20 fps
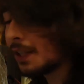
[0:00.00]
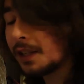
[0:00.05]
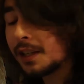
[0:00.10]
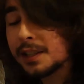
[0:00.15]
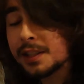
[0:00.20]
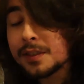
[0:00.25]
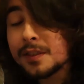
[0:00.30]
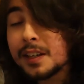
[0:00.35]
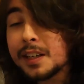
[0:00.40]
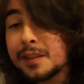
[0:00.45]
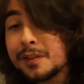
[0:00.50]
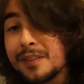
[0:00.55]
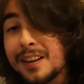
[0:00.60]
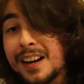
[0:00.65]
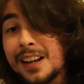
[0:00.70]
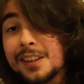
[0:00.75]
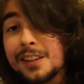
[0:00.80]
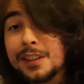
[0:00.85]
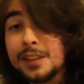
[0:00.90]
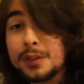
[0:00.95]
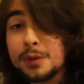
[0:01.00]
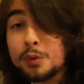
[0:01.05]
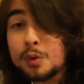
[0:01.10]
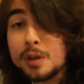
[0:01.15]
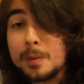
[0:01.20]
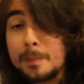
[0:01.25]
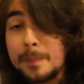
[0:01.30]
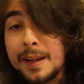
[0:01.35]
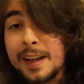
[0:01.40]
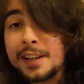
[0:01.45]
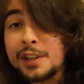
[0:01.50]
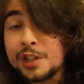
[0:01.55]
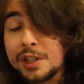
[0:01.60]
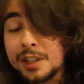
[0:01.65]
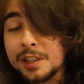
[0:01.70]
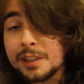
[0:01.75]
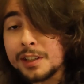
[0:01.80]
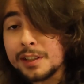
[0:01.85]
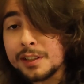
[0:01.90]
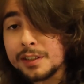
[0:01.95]
is very fun to
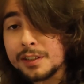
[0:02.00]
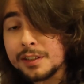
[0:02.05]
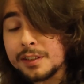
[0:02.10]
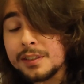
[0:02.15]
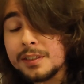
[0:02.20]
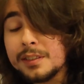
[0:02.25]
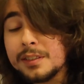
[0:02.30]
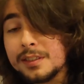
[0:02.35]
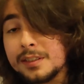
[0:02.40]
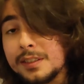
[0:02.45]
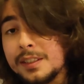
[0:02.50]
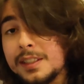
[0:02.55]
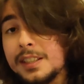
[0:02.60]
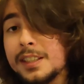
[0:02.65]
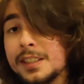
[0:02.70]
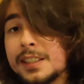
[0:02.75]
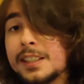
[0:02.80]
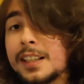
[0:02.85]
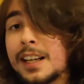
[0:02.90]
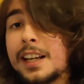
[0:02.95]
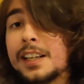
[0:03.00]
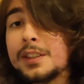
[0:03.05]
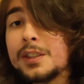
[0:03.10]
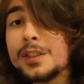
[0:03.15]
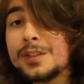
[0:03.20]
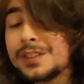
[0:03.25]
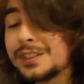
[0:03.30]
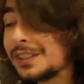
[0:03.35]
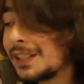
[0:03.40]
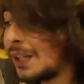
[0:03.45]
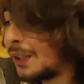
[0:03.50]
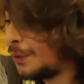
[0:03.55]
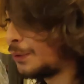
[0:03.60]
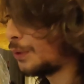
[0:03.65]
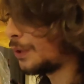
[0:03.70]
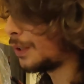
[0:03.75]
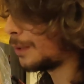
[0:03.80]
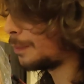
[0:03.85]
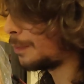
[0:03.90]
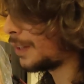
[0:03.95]
imagine this kind of stuff
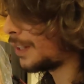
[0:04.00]
while